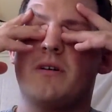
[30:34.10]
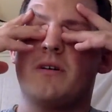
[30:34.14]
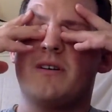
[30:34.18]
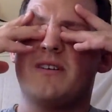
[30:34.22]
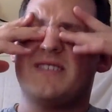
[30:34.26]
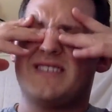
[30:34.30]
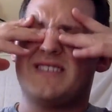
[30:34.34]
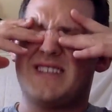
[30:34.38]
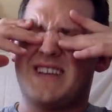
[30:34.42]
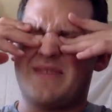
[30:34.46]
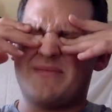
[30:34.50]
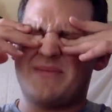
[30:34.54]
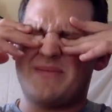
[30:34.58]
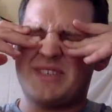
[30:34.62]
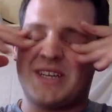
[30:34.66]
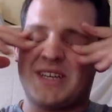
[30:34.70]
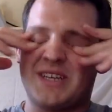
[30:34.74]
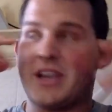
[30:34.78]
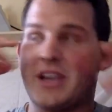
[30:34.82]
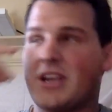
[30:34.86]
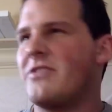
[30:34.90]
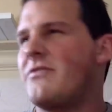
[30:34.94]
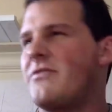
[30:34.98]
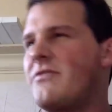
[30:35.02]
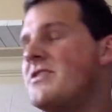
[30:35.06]
I was like, I'm just
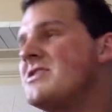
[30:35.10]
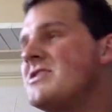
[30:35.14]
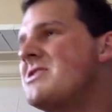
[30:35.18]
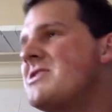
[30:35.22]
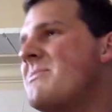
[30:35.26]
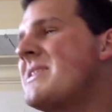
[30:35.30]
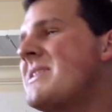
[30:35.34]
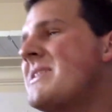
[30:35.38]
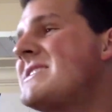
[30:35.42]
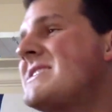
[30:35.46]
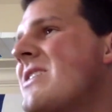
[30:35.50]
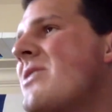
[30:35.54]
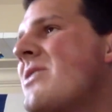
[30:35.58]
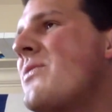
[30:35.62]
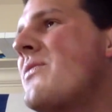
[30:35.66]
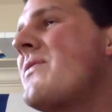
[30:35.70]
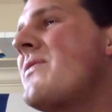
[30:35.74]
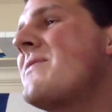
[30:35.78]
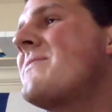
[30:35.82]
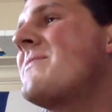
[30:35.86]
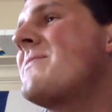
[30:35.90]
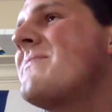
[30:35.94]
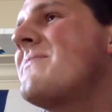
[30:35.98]
kind of confusing myself.